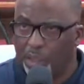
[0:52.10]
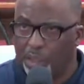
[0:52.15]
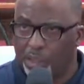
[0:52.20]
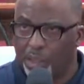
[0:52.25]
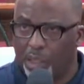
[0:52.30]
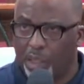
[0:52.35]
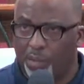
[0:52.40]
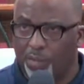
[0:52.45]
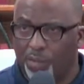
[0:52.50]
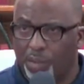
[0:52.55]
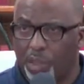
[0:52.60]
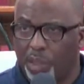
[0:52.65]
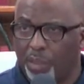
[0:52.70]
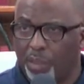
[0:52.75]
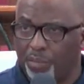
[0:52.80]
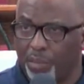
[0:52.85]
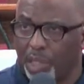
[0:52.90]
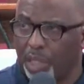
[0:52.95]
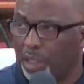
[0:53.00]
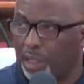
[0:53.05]
out, be
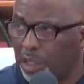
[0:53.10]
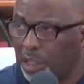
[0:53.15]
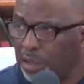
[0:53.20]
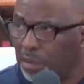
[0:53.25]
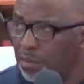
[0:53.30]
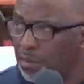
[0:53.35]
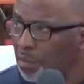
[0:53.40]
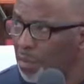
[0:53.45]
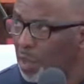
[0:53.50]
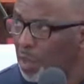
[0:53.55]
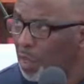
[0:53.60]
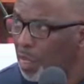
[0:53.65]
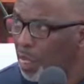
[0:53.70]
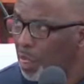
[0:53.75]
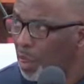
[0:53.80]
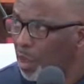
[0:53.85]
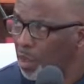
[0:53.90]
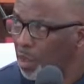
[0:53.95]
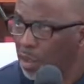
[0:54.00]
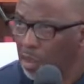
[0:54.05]
updated.
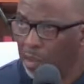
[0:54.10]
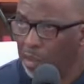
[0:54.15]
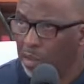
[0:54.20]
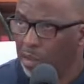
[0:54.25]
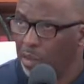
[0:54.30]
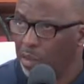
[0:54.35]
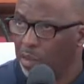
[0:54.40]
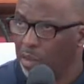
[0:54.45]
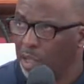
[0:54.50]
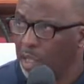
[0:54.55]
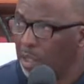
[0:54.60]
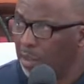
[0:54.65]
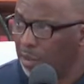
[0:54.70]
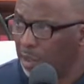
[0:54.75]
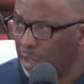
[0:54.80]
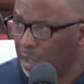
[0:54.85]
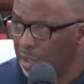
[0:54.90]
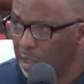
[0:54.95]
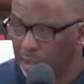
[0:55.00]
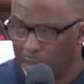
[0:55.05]
And after
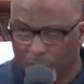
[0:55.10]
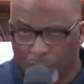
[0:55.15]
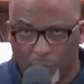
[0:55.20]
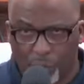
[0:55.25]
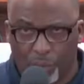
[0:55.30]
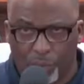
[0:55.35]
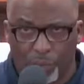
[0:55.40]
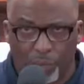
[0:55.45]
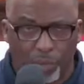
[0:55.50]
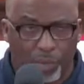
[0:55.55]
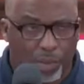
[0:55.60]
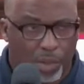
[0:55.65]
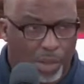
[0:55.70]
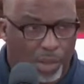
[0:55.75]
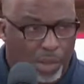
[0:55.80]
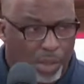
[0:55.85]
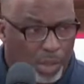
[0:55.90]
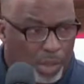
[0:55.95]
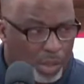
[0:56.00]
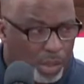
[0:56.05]
I get through,
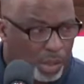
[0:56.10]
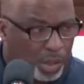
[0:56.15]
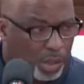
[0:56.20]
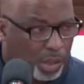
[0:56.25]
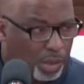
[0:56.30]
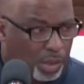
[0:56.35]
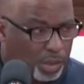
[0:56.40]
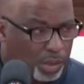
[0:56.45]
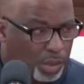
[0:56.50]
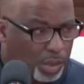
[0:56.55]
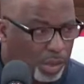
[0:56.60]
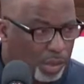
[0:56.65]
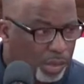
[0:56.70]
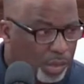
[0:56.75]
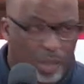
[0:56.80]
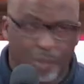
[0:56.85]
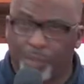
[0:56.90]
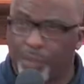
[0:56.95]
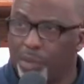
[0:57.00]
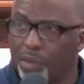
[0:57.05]
Deacon
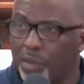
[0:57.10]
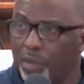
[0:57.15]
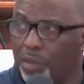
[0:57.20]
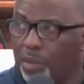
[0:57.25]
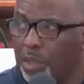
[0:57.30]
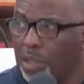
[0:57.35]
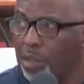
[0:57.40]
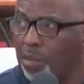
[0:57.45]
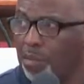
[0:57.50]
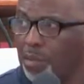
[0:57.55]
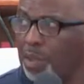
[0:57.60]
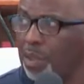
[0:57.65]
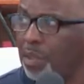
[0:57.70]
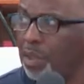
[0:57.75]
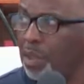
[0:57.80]
Sipper's going to come with it.